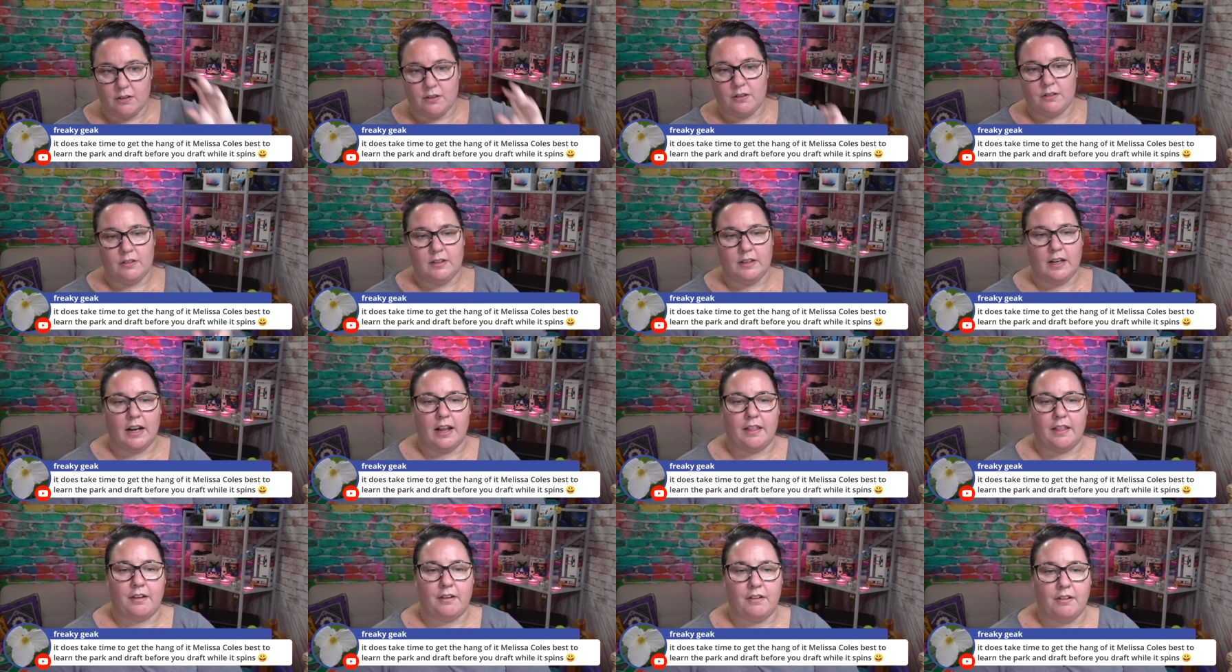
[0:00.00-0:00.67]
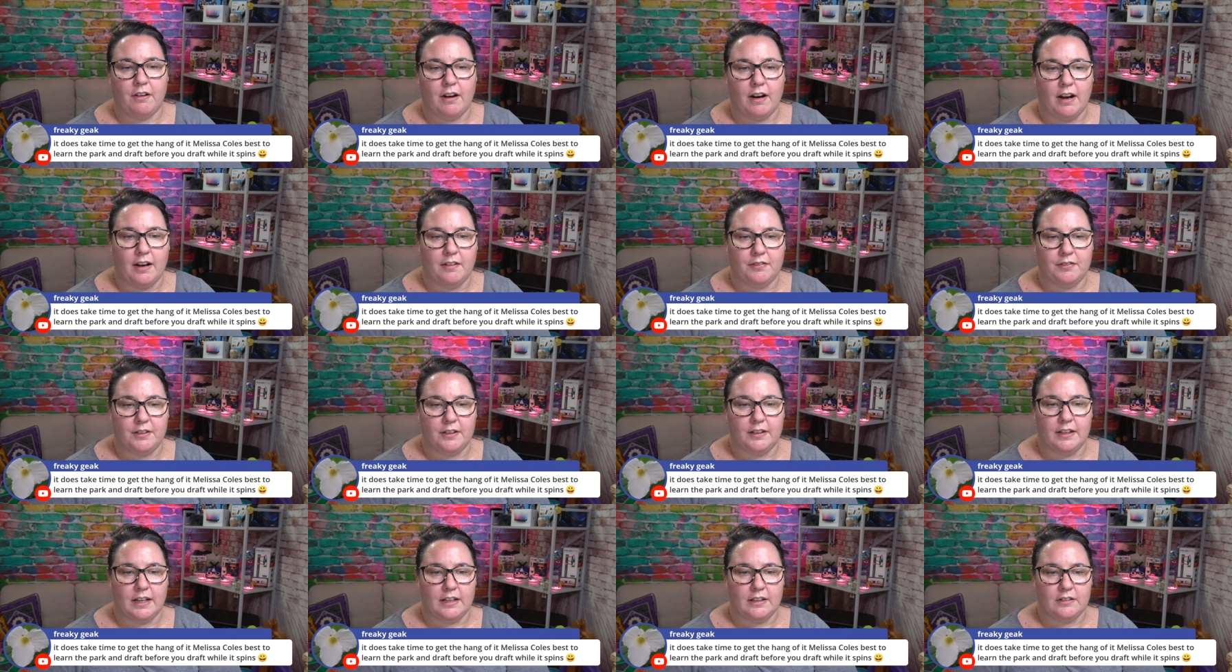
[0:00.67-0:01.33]
did other craft.
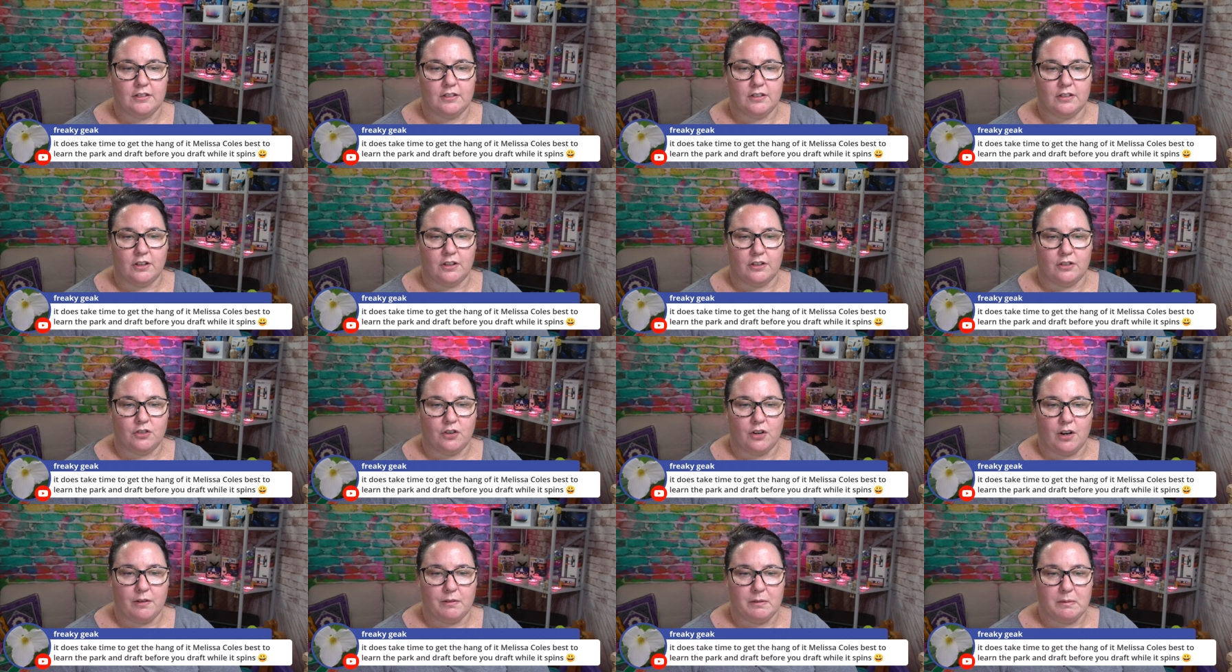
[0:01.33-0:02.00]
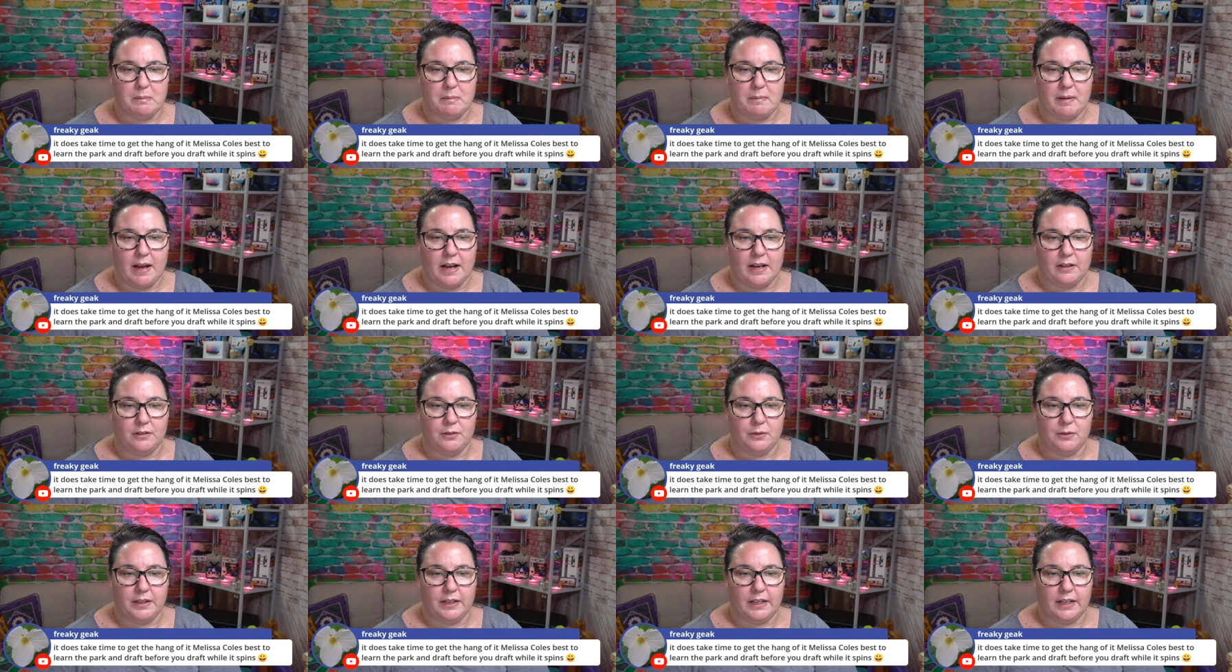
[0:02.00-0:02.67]
And now she's got to try and remember how to
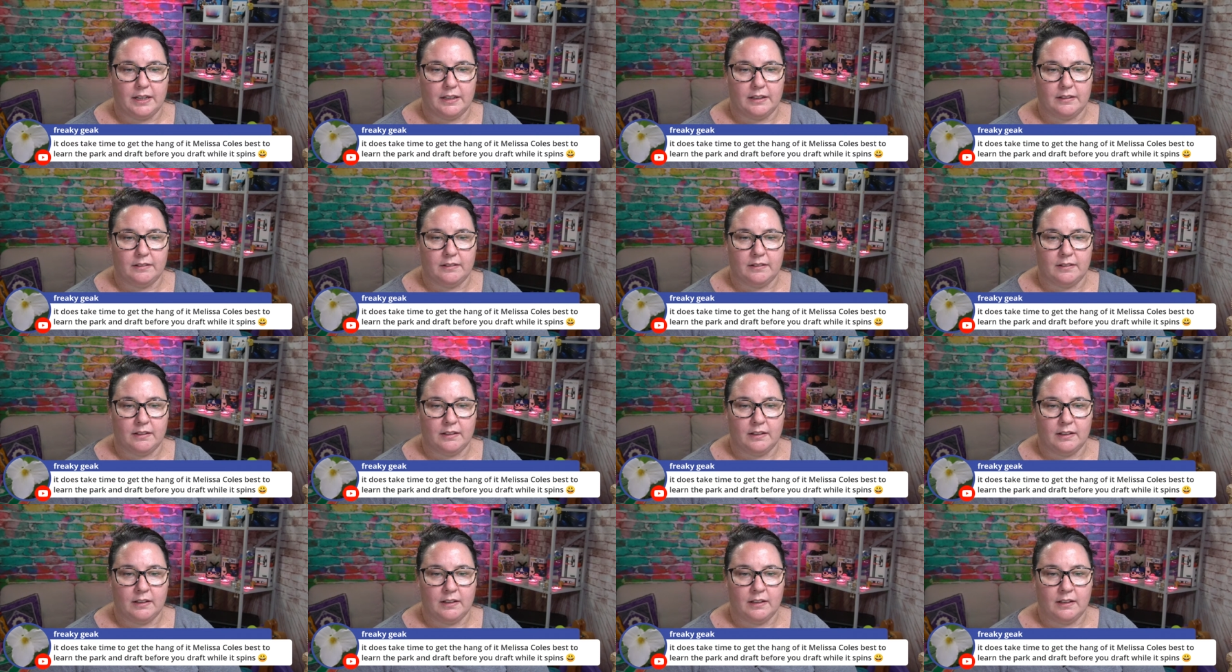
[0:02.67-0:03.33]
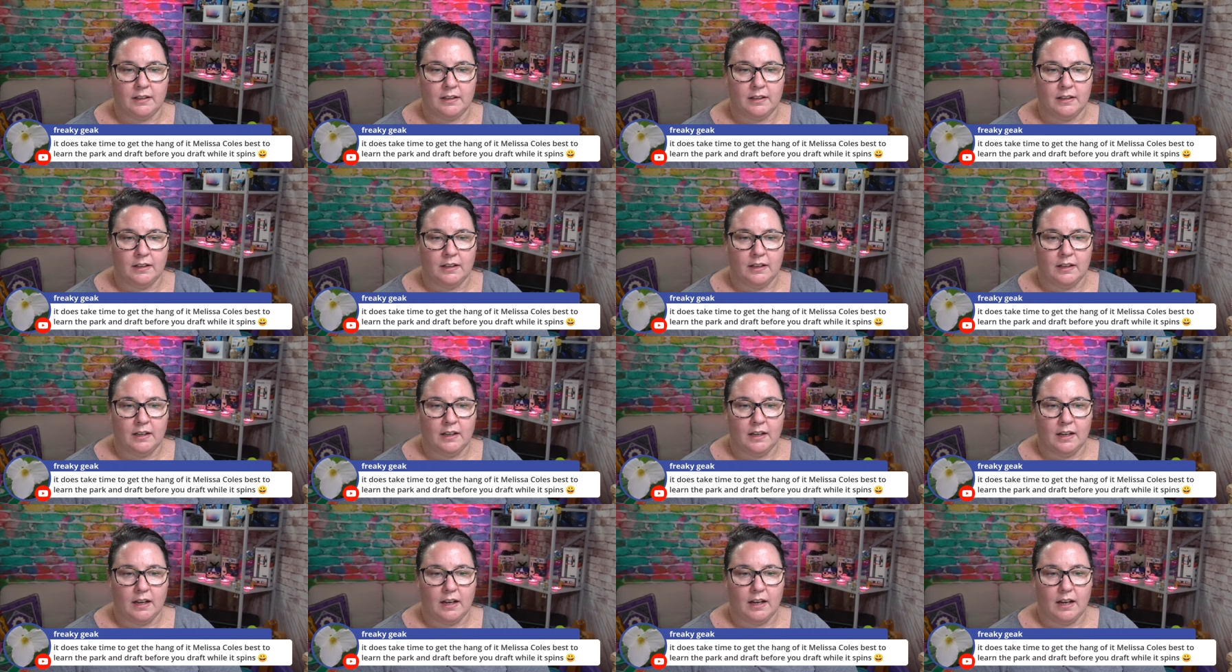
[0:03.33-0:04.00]
do it again.
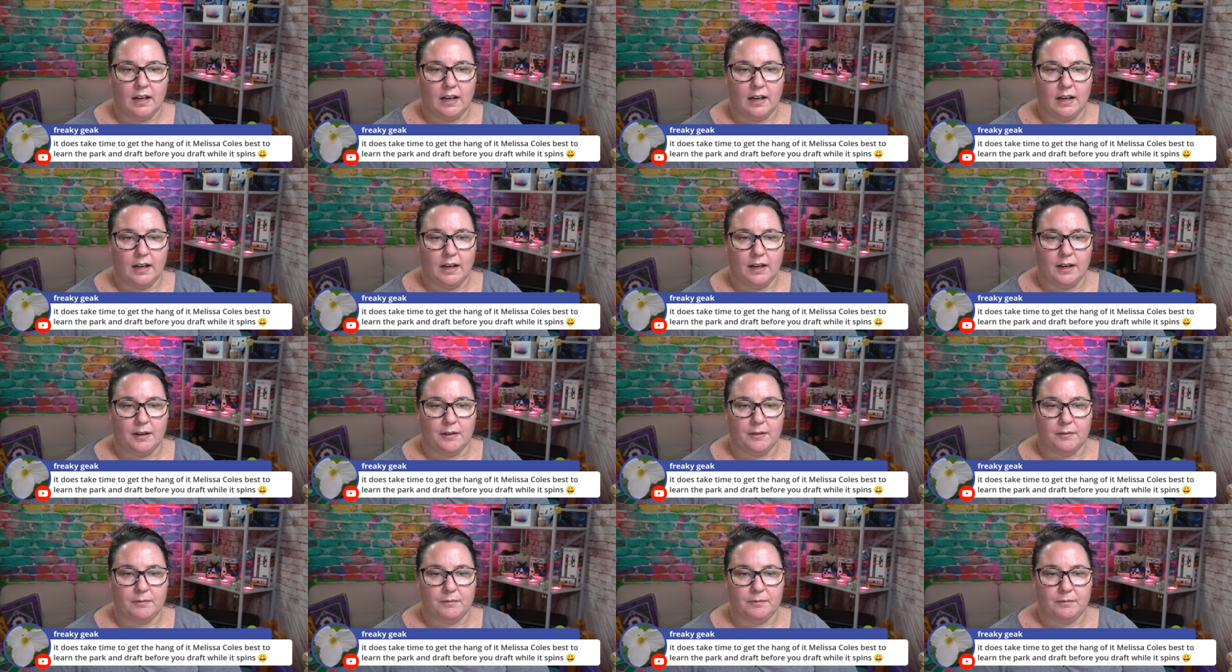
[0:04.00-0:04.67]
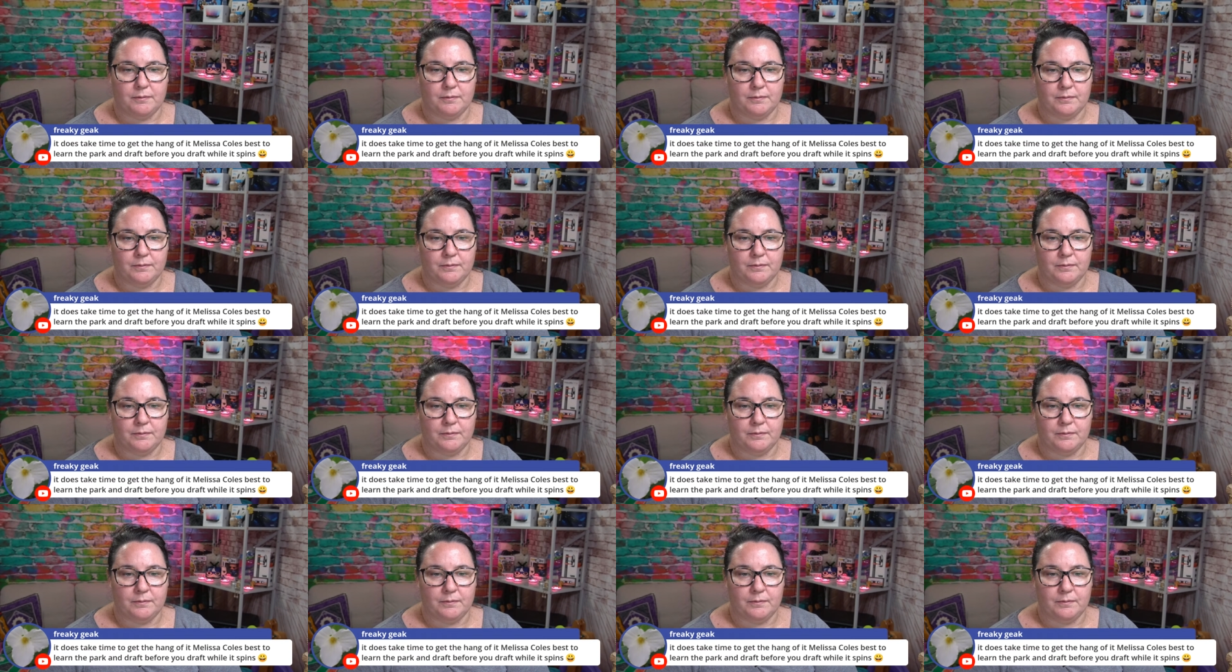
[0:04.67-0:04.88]
Um,